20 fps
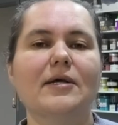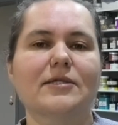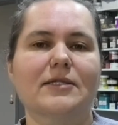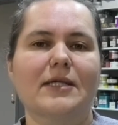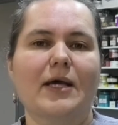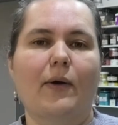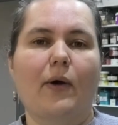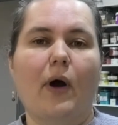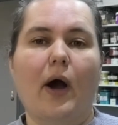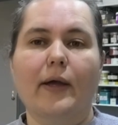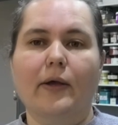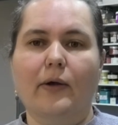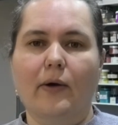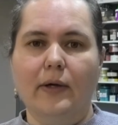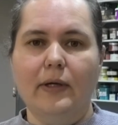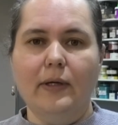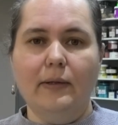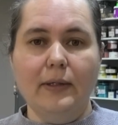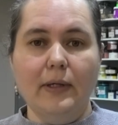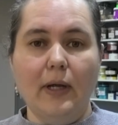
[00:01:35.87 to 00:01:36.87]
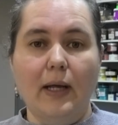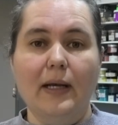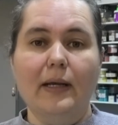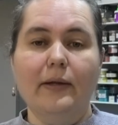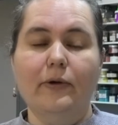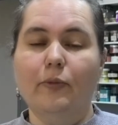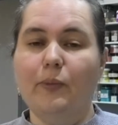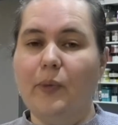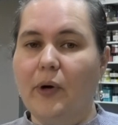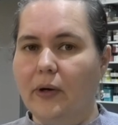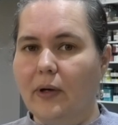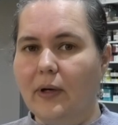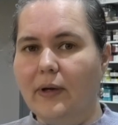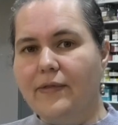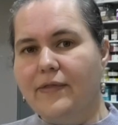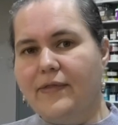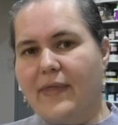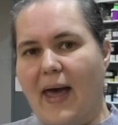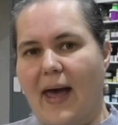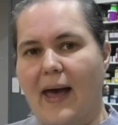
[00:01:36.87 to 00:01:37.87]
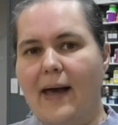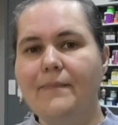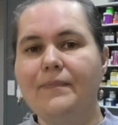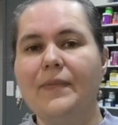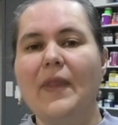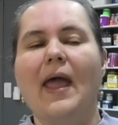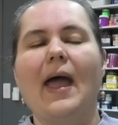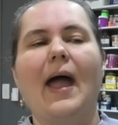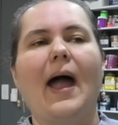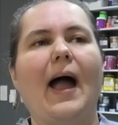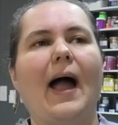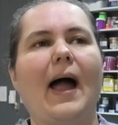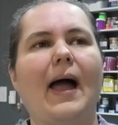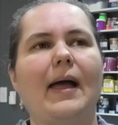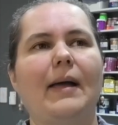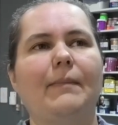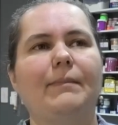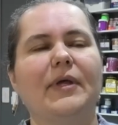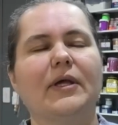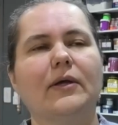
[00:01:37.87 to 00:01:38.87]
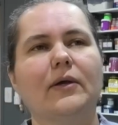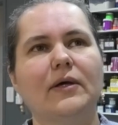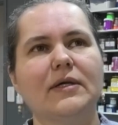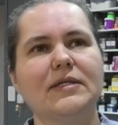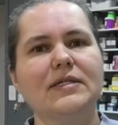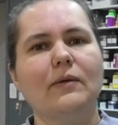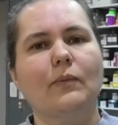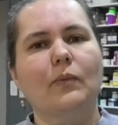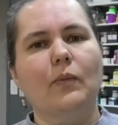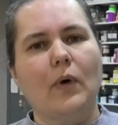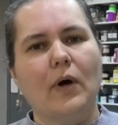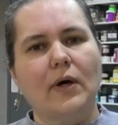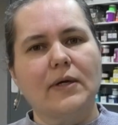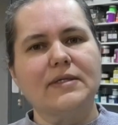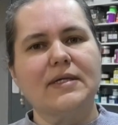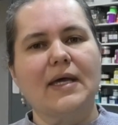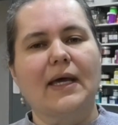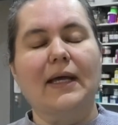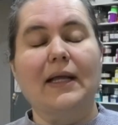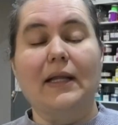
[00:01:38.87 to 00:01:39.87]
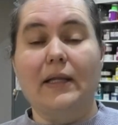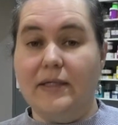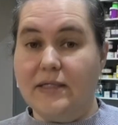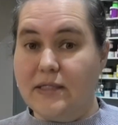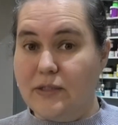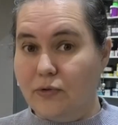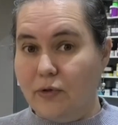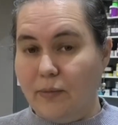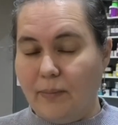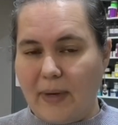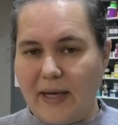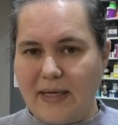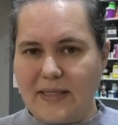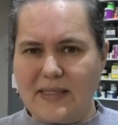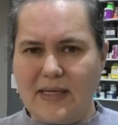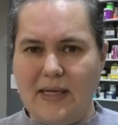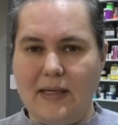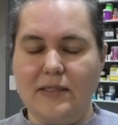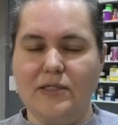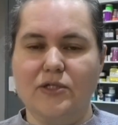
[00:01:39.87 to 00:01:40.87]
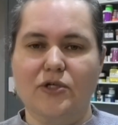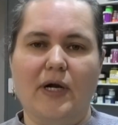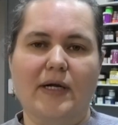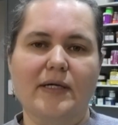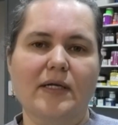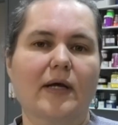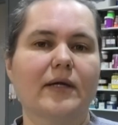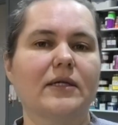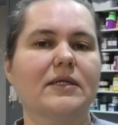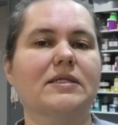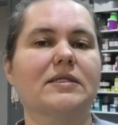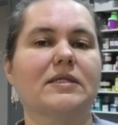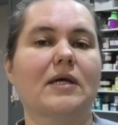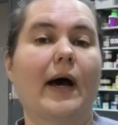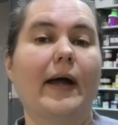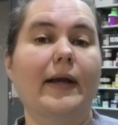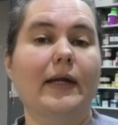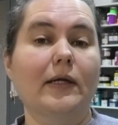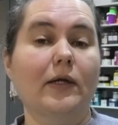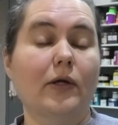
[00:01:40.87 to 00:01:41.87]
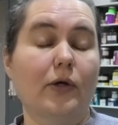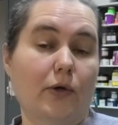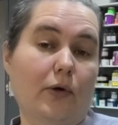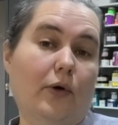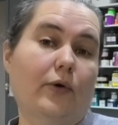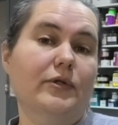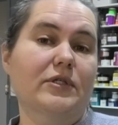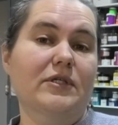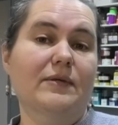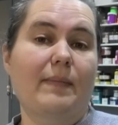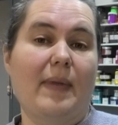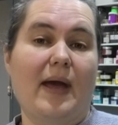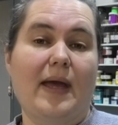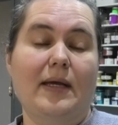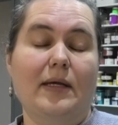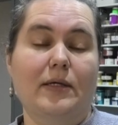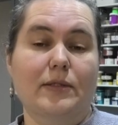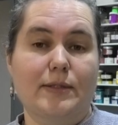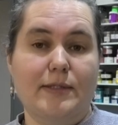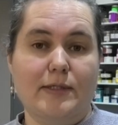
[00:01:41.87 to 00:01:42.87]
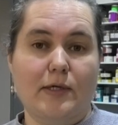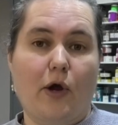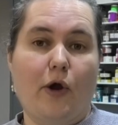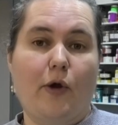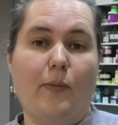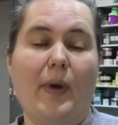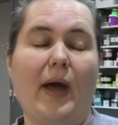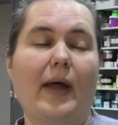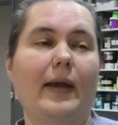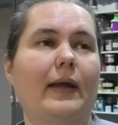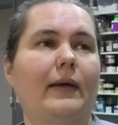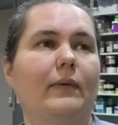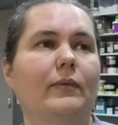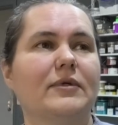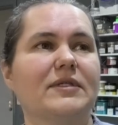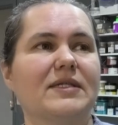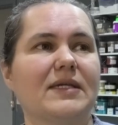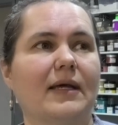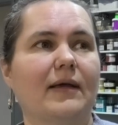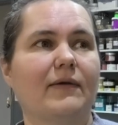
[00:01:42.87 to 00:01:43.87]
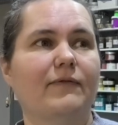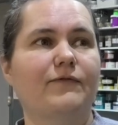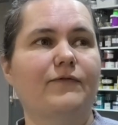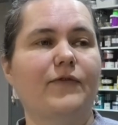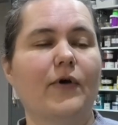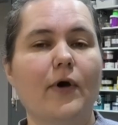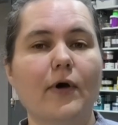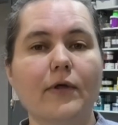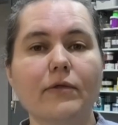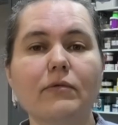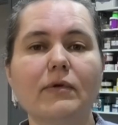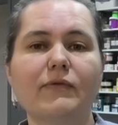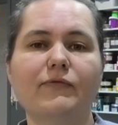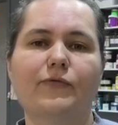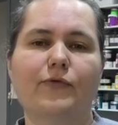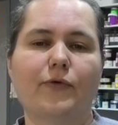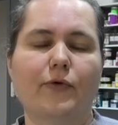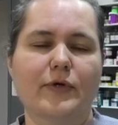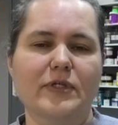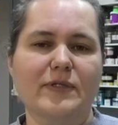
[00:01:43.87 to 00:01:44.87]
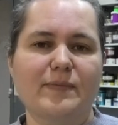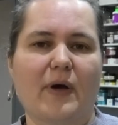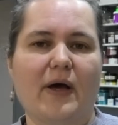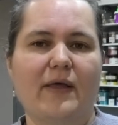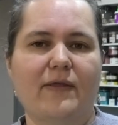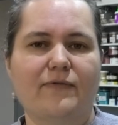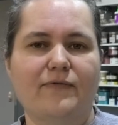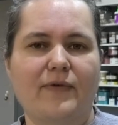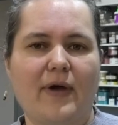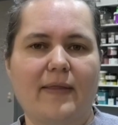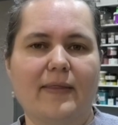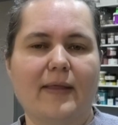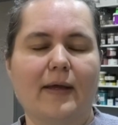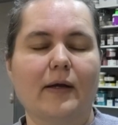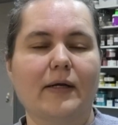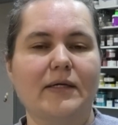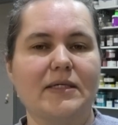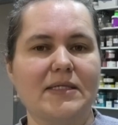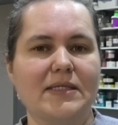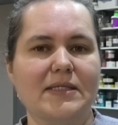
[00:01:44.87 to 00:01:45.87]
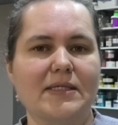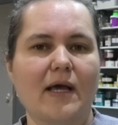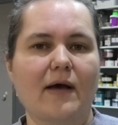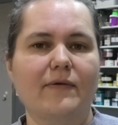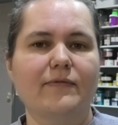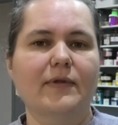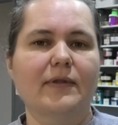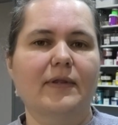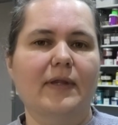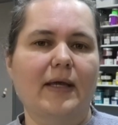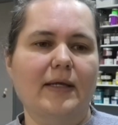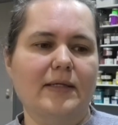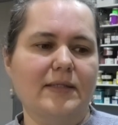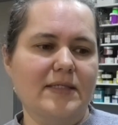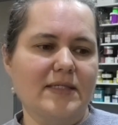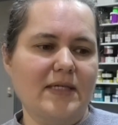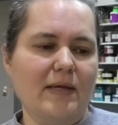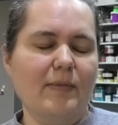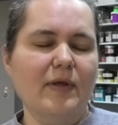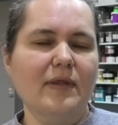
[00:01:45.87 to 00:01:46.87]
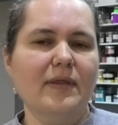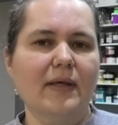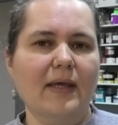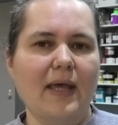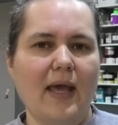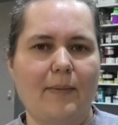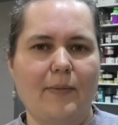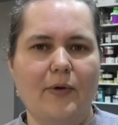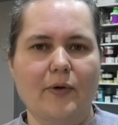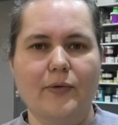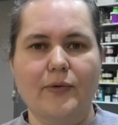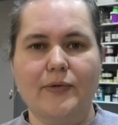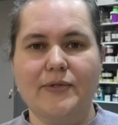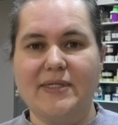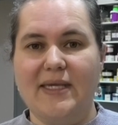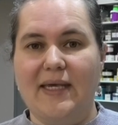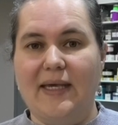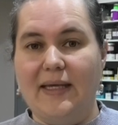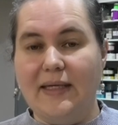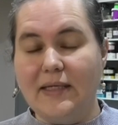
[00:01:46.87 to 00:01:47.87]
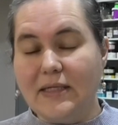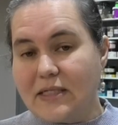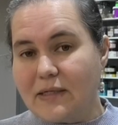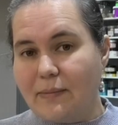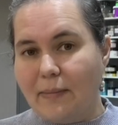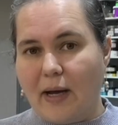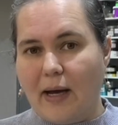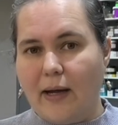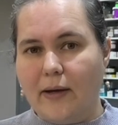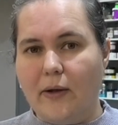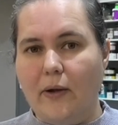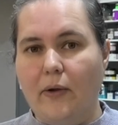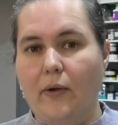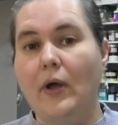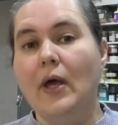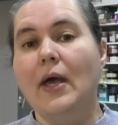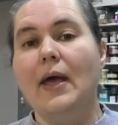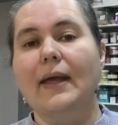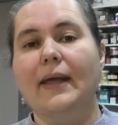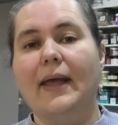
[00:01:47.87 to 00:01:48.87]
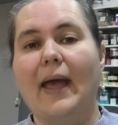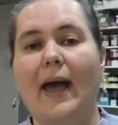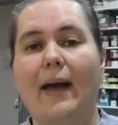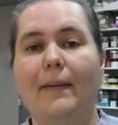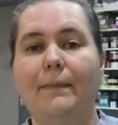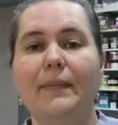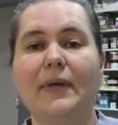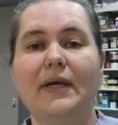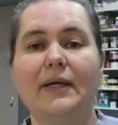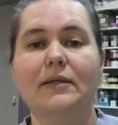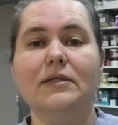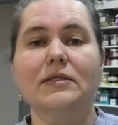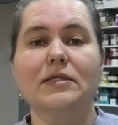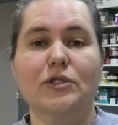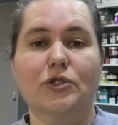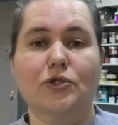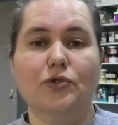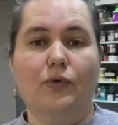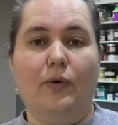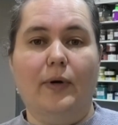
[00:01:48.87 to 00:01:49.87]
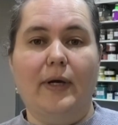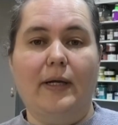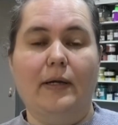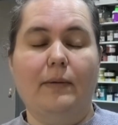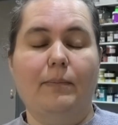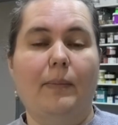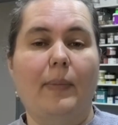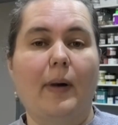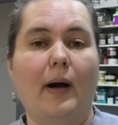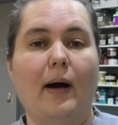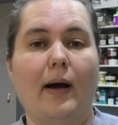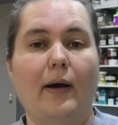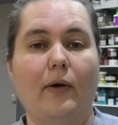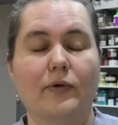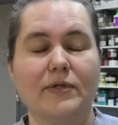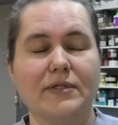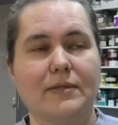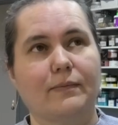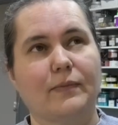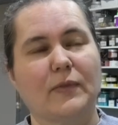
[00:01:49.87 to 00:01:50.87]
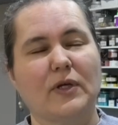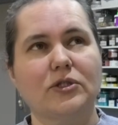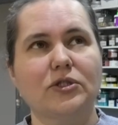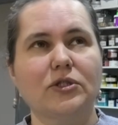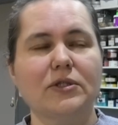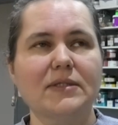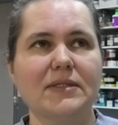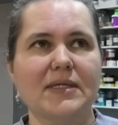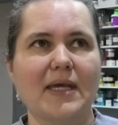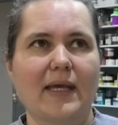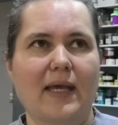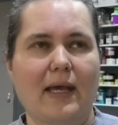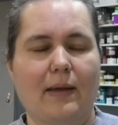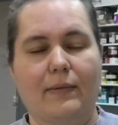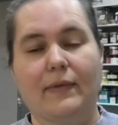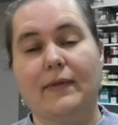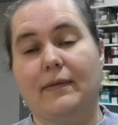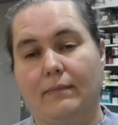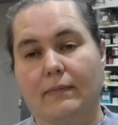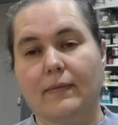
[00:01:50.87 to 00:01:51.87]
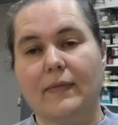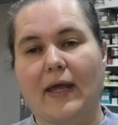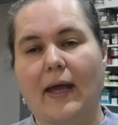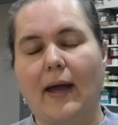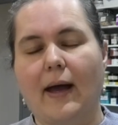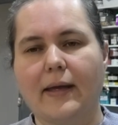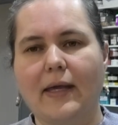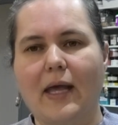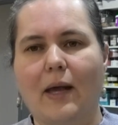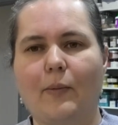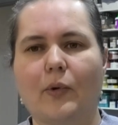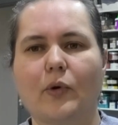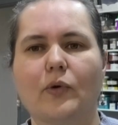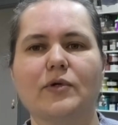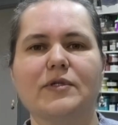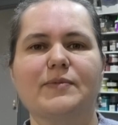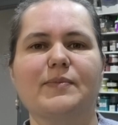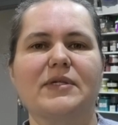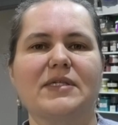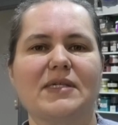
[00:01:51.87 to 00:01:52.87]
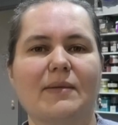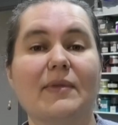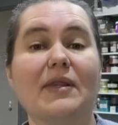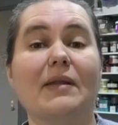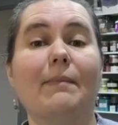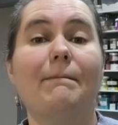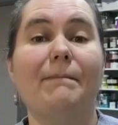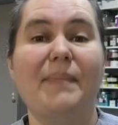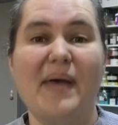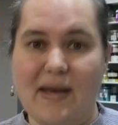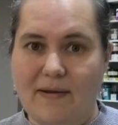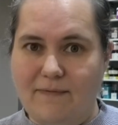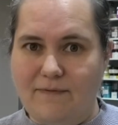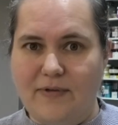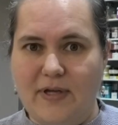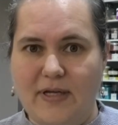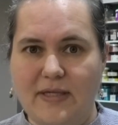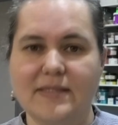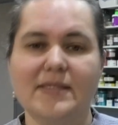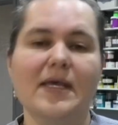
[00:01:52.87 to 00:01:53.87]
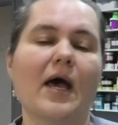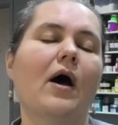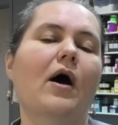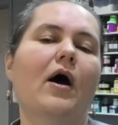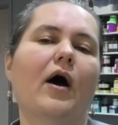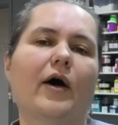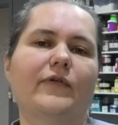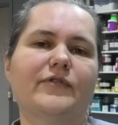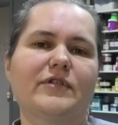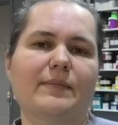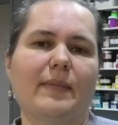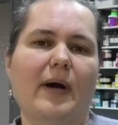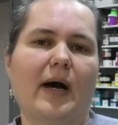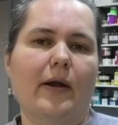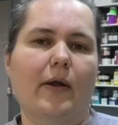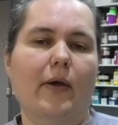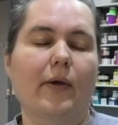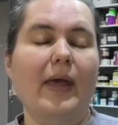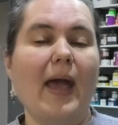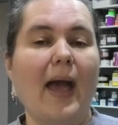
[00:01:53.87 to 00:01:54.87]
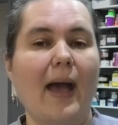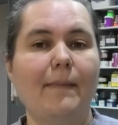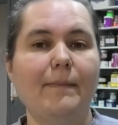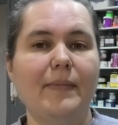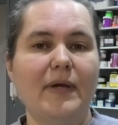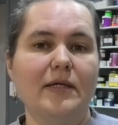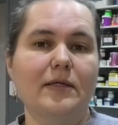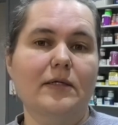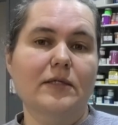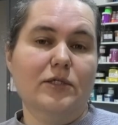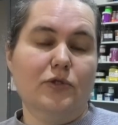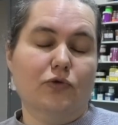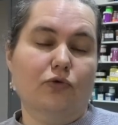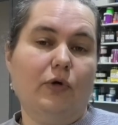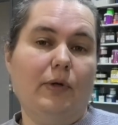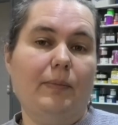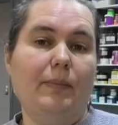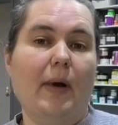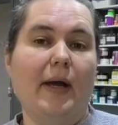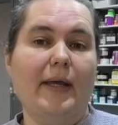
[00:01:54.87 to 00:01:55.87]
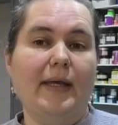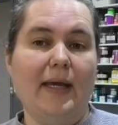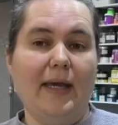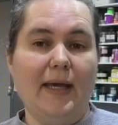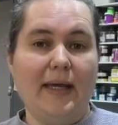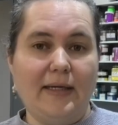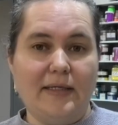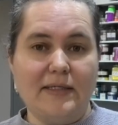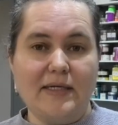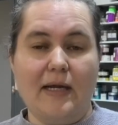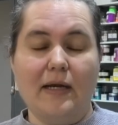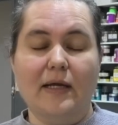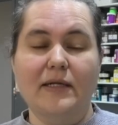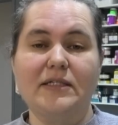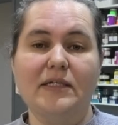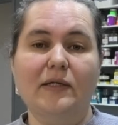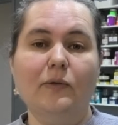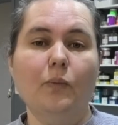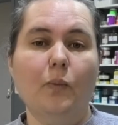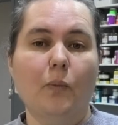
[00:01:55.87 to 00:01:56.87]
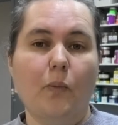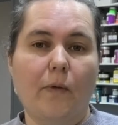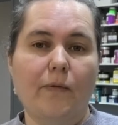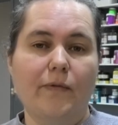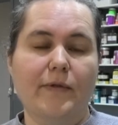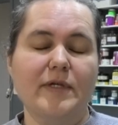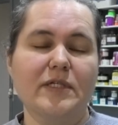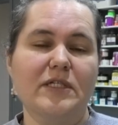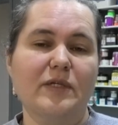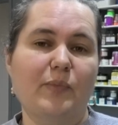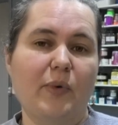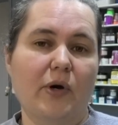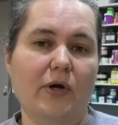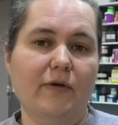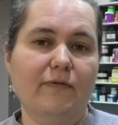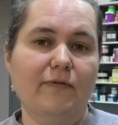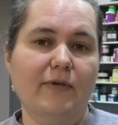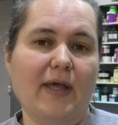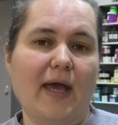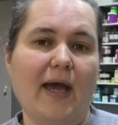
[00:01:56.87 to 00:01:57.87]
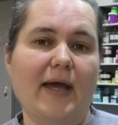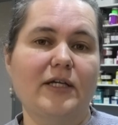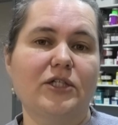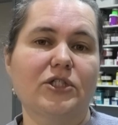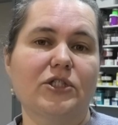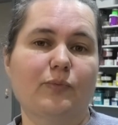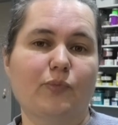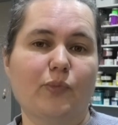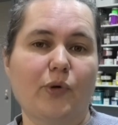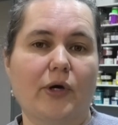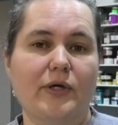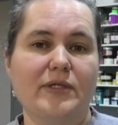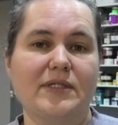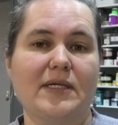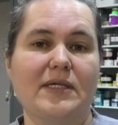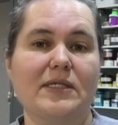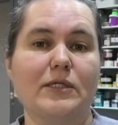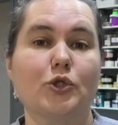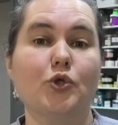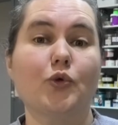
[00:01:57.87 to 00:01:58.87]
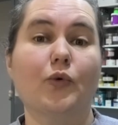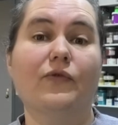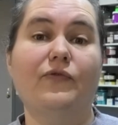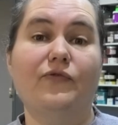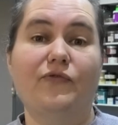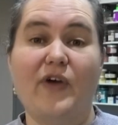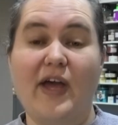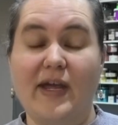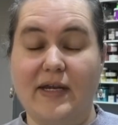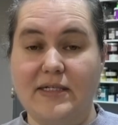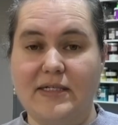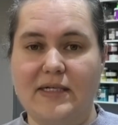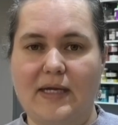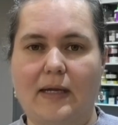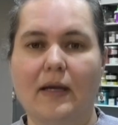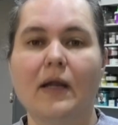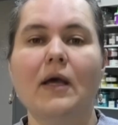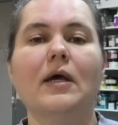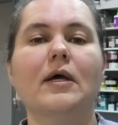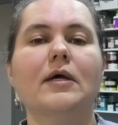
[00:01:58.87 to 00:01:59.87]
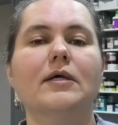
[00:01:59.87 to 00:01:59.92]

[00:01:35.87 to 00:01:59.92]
So I got in a little bottle of that, and because it was a glycerin based extract, I decided not to make soap, and it was further enforced by the fact that I discovered that some of the chemicals in tomato can be destroyed by, or I shouldn't say they are chemicals, but some of the benefits of tomato can be destroyed by heat, and I didn't want the saponification process to affect it.